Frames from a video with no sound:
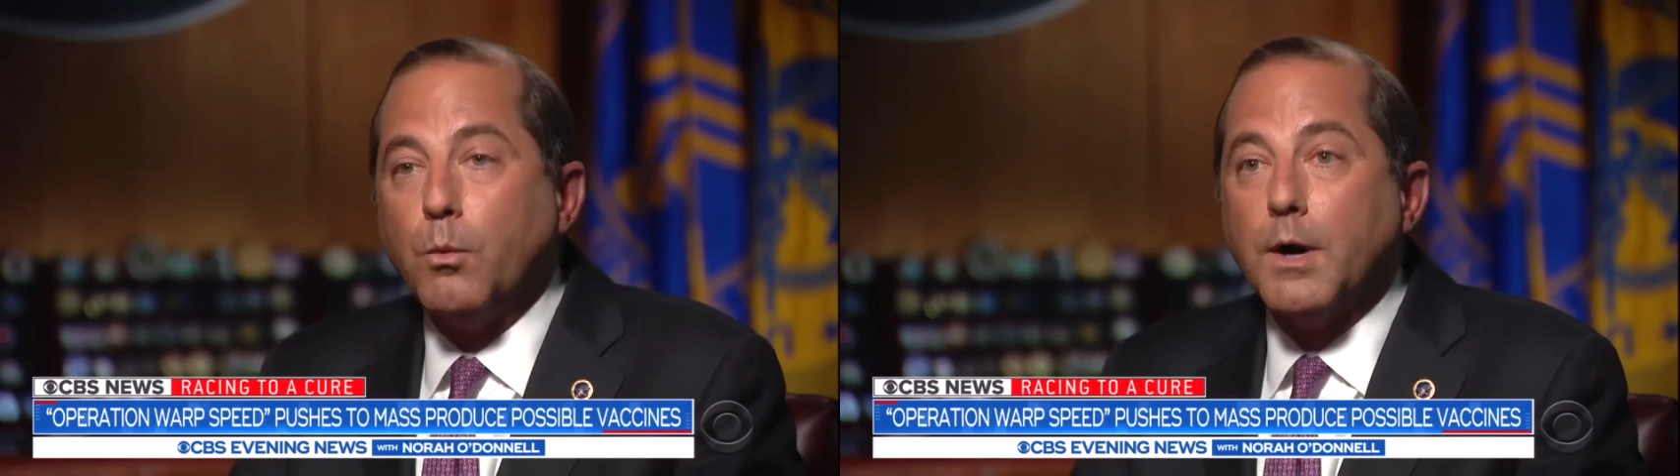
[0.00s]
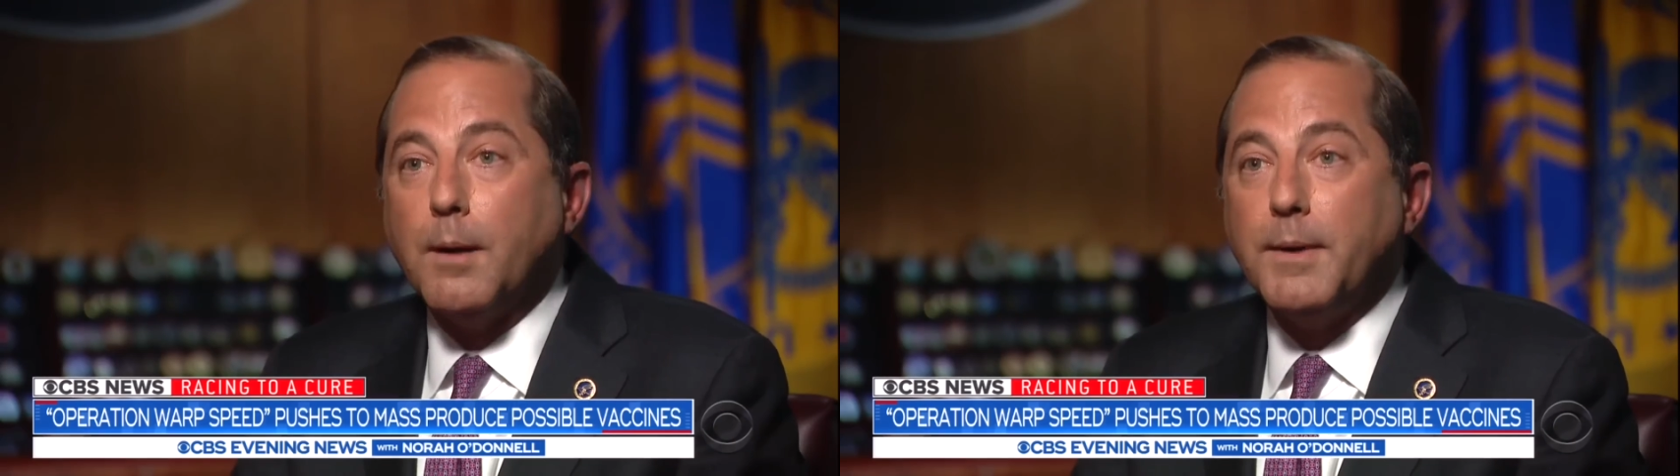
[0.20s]

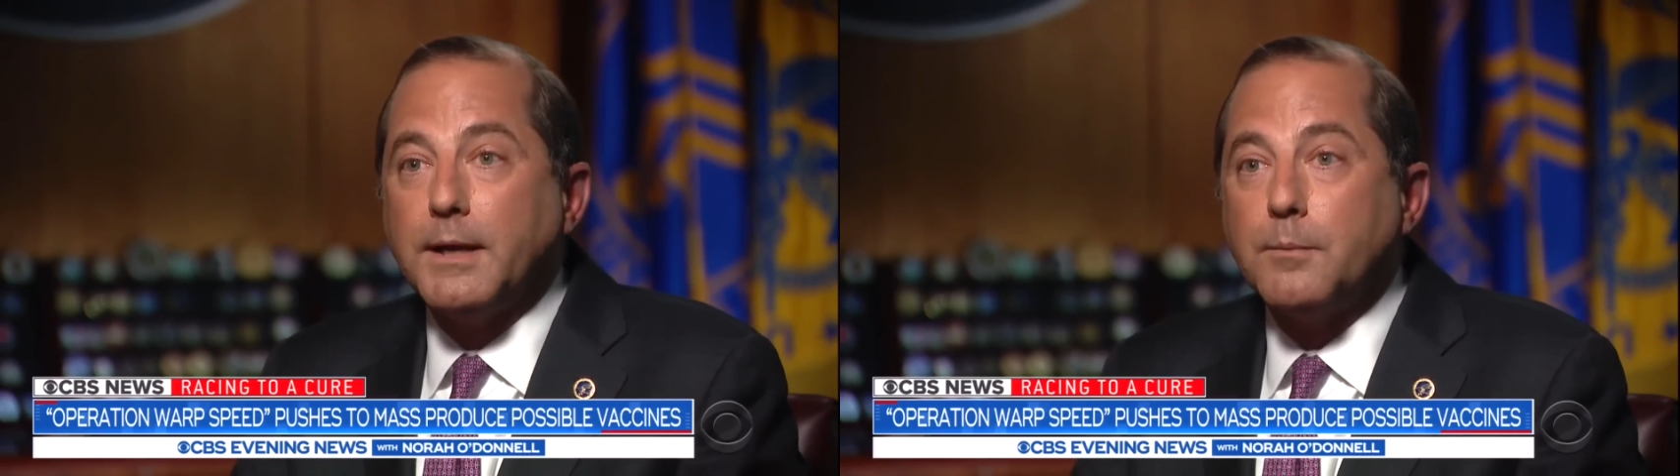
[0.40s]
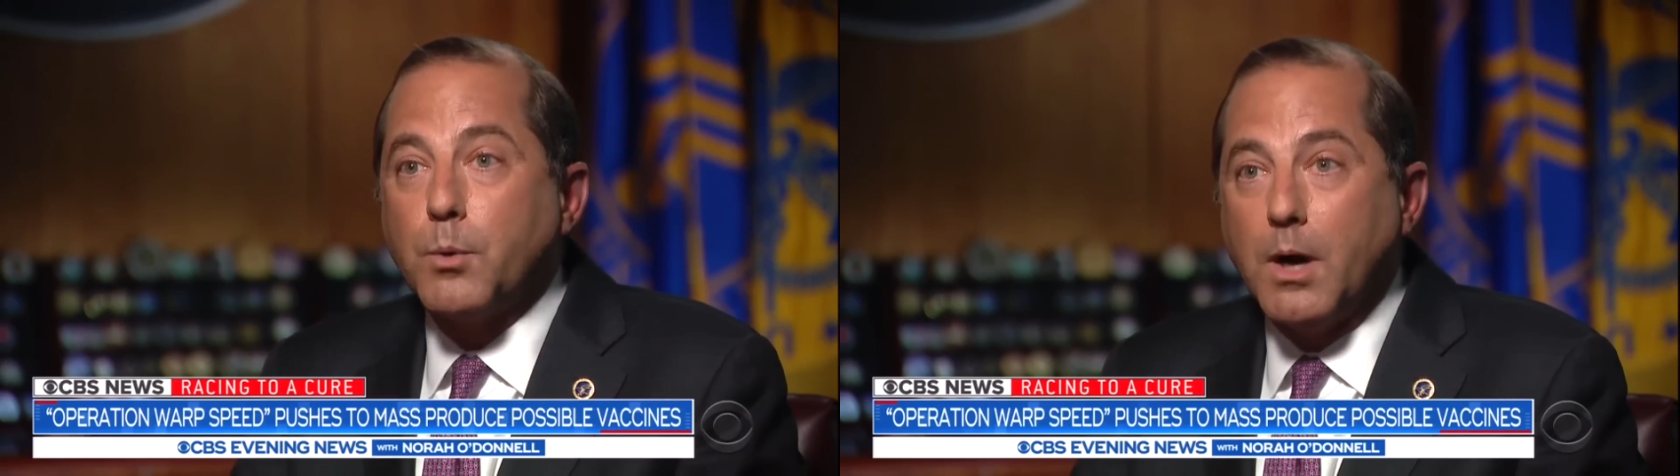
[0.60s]
we're not
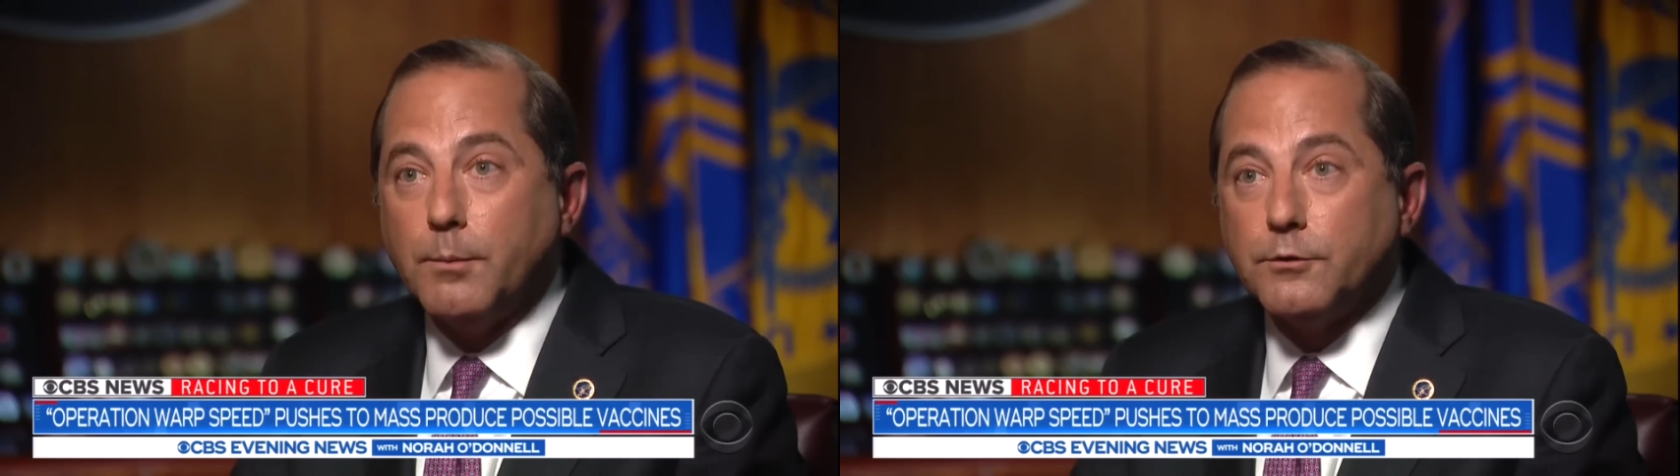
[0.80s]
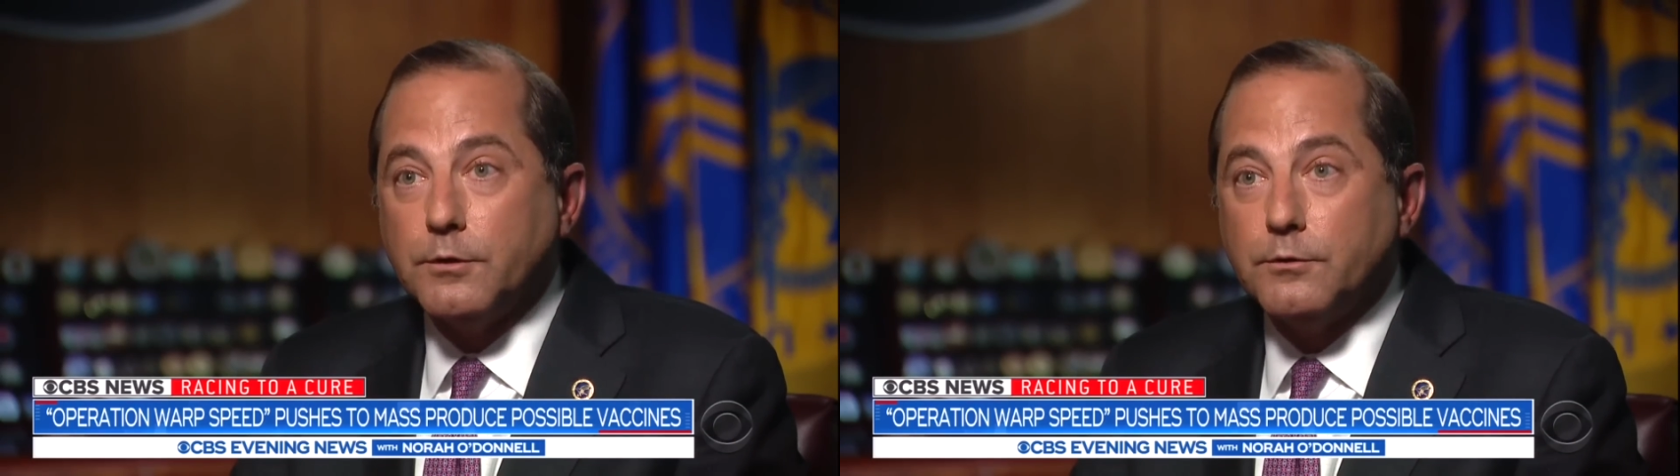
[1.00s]
making
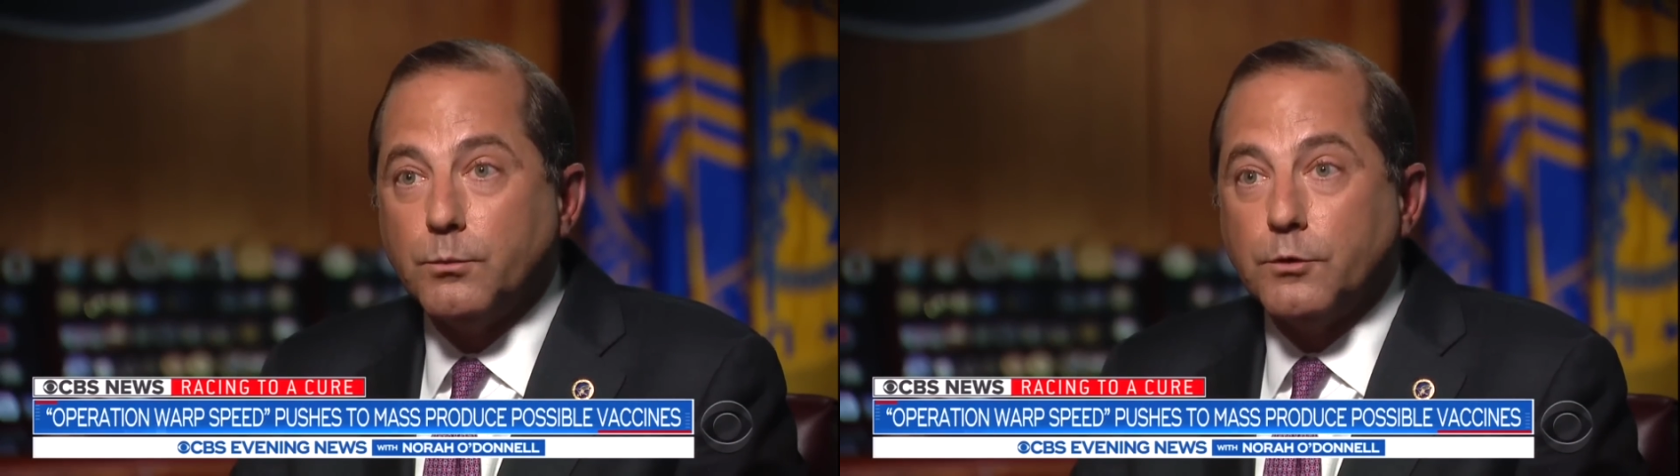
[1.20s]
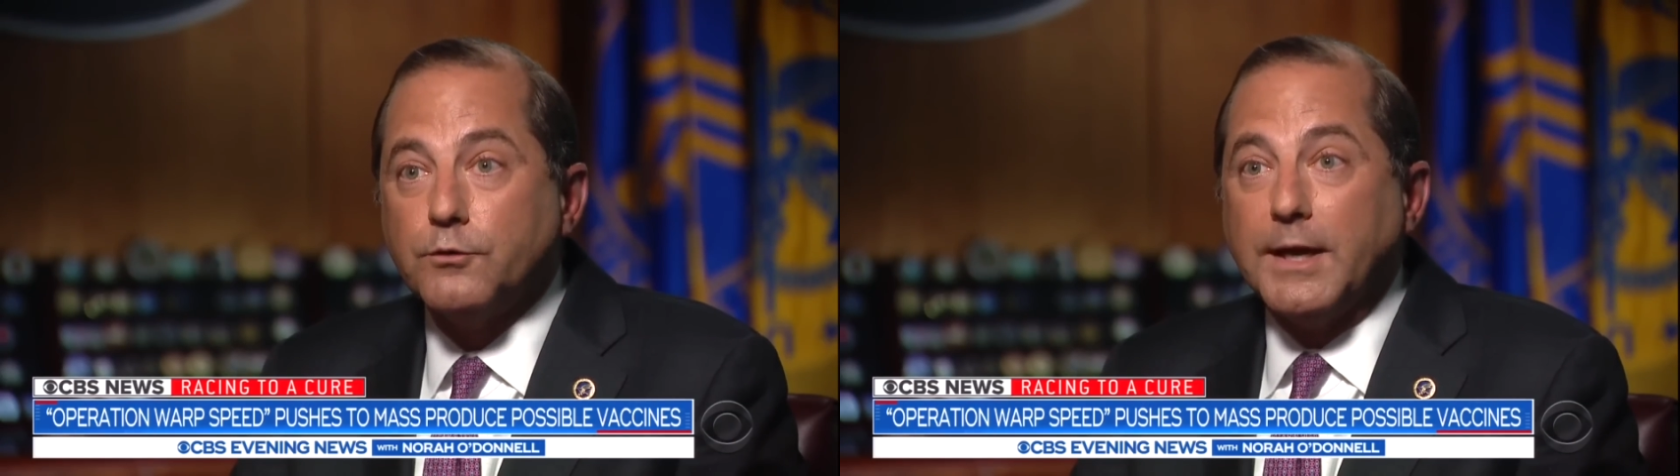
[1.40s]
promises,
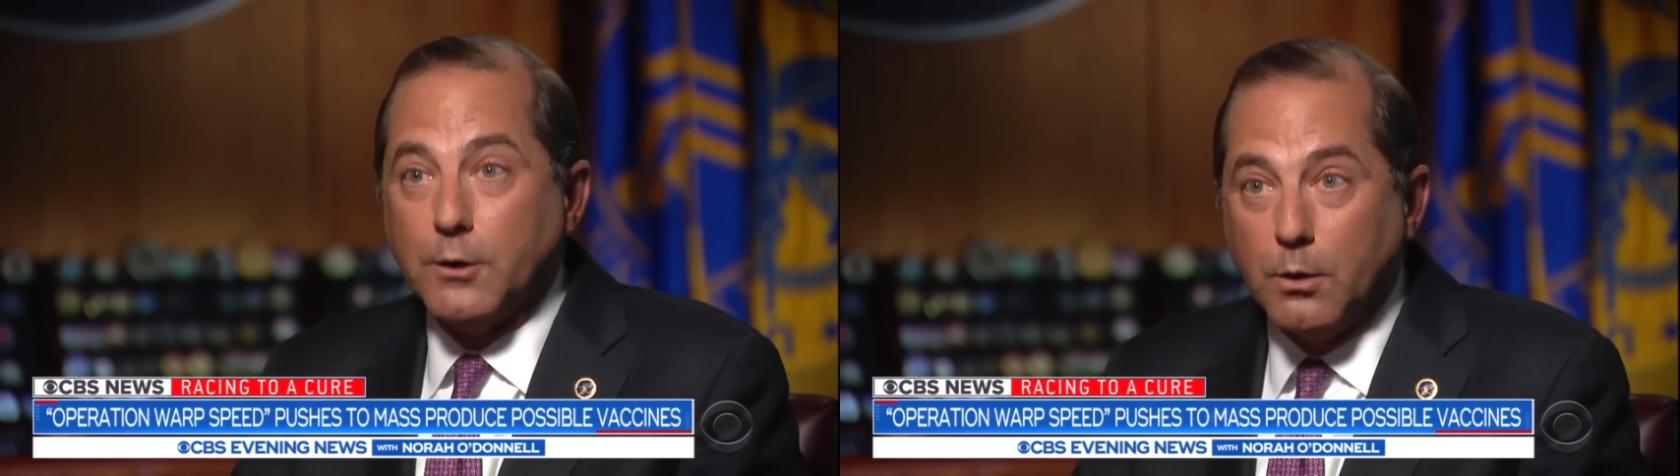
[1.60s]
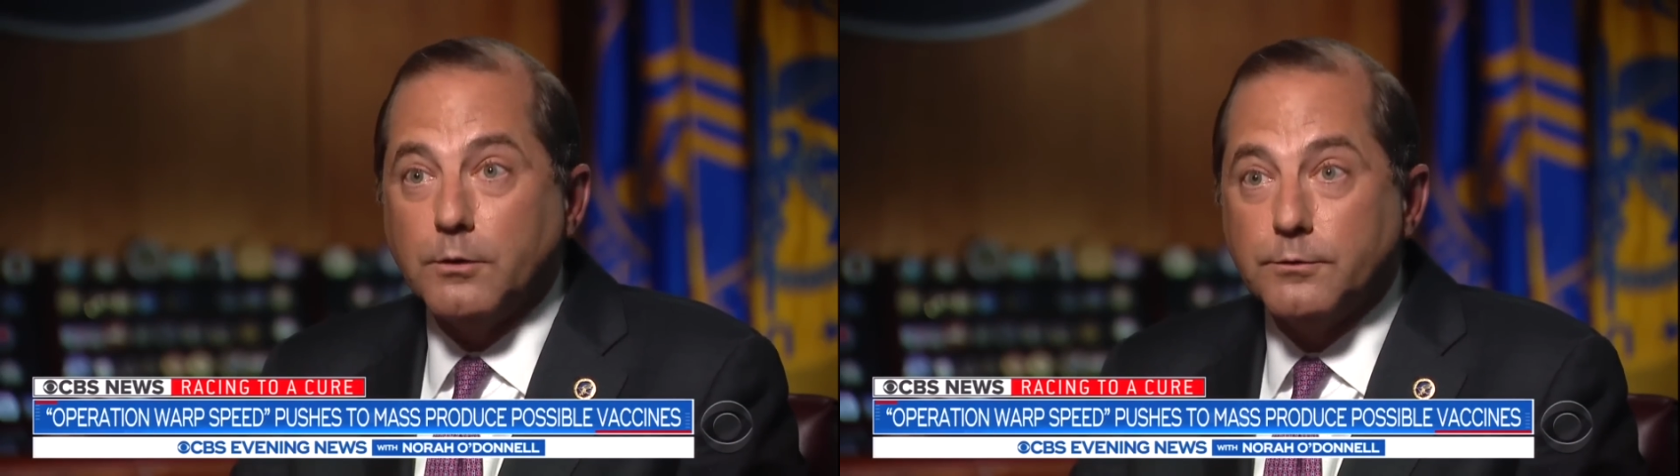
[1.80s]
we're setting
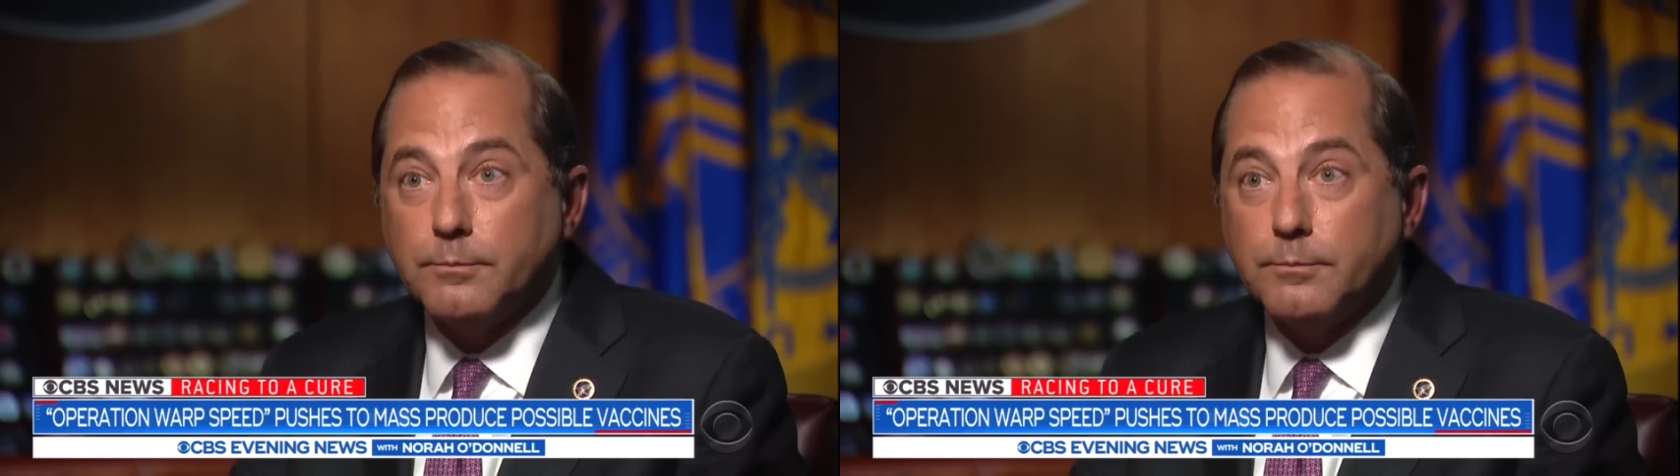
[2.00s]
goals.